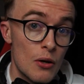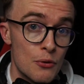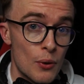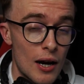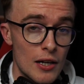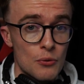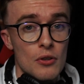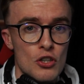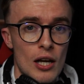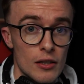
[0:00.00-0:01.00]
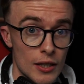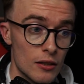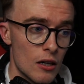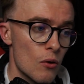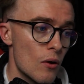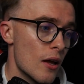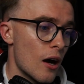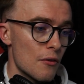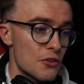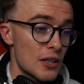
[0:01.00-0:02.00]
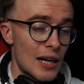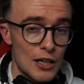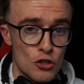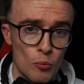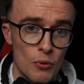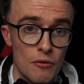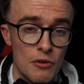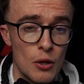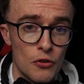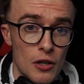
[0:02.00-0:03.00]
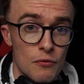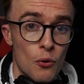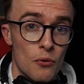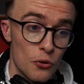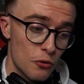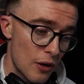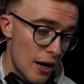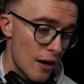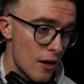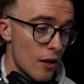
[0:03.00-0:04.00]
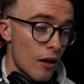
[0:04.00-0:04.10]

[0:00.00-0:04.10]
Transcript: If you are new to the channel, you can go obviously catch up with the videos that I've done thus far.